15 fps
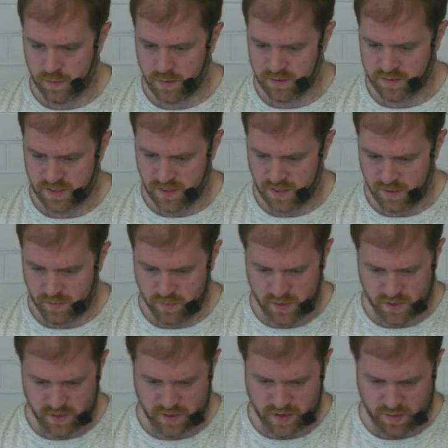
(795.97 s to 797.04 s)
can see here
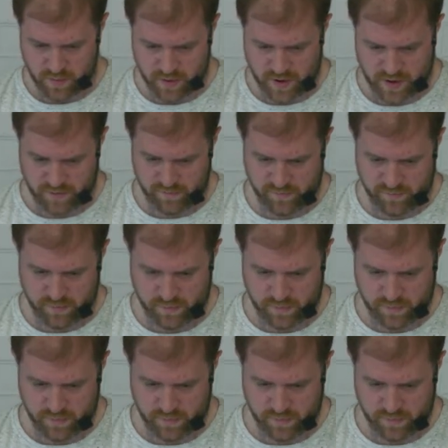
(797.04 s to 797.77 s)
we now have